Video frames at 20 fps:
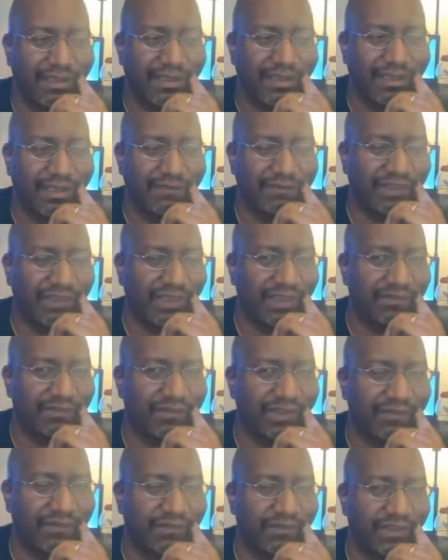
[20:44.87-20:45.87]

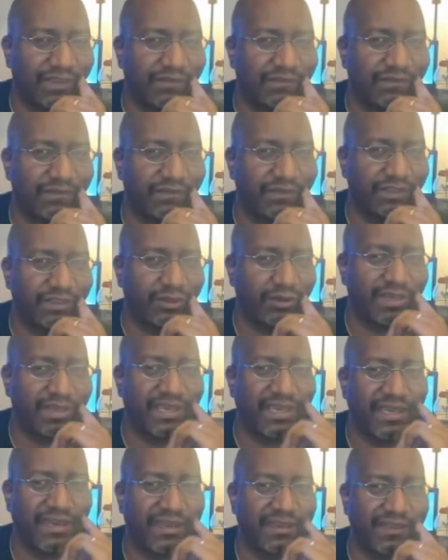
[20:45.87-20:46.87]
If you're
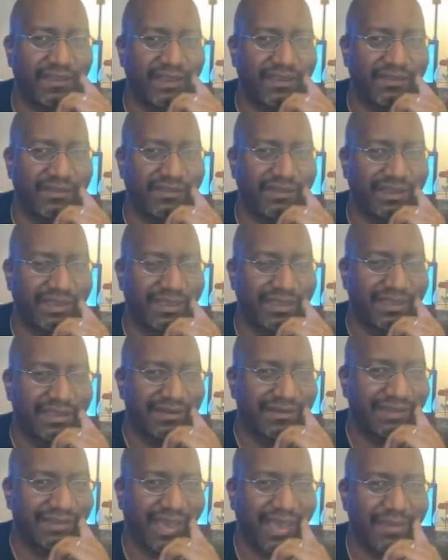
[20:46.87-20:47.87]
getting this,
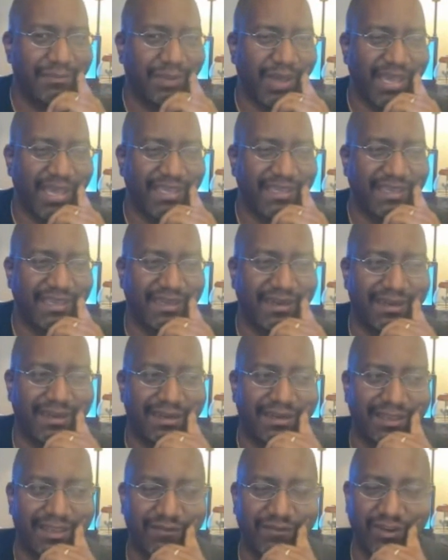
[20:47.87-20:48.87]
type "I get
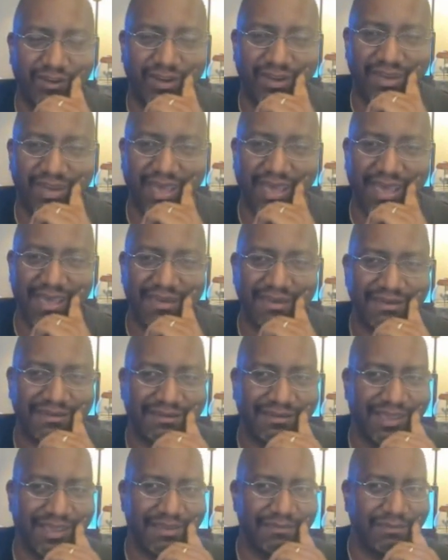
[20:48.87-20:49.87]
it." If you're not,
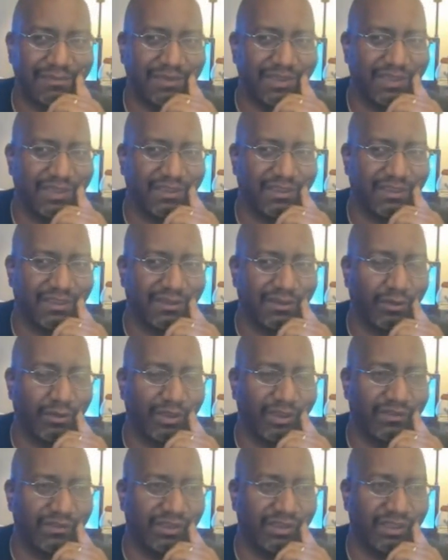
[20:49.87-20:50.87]
type
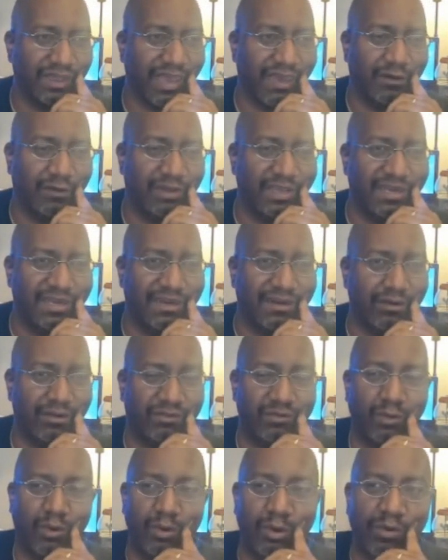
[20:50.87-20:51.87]
"I don't get it," or
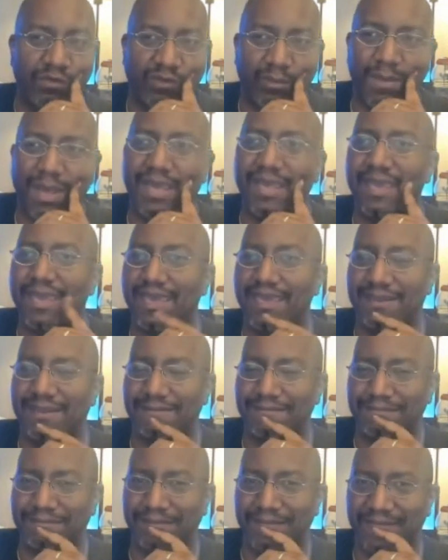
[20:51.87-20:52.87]
it's going over my head.
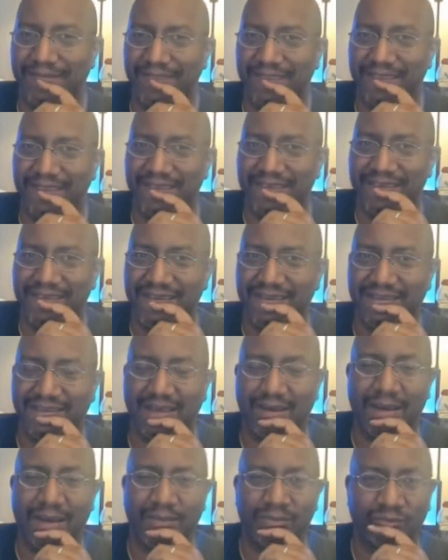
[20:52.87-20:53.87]

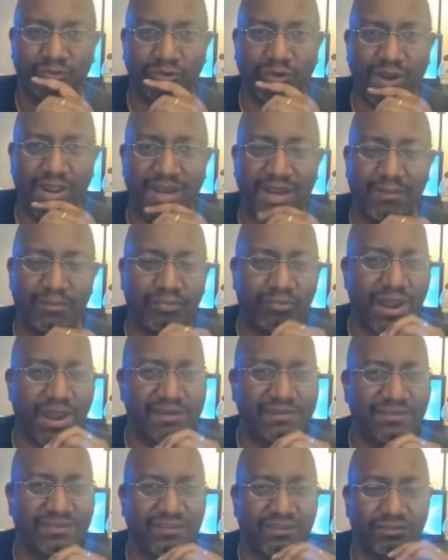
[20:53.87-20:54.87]
Because I'm
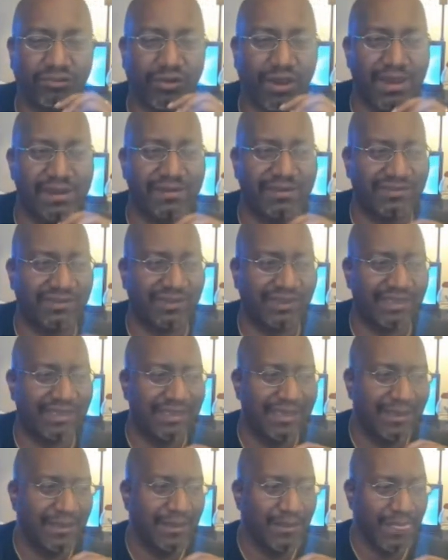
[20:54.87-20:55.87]
practicing trying to
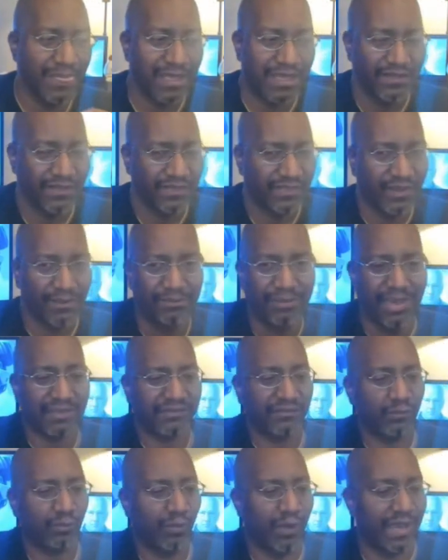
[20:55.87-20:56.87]
see the
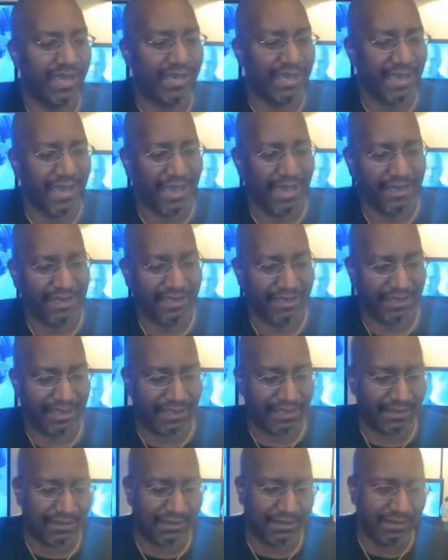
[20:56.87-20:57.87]
best way I
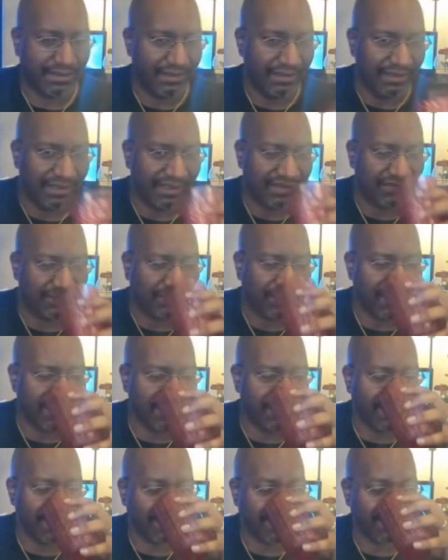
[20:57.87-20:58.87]
can
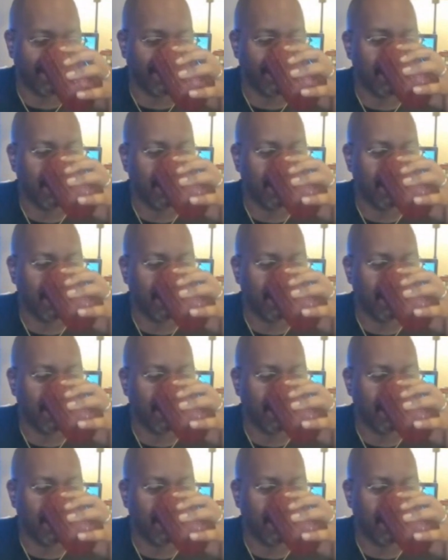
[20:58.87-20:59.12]
explain this.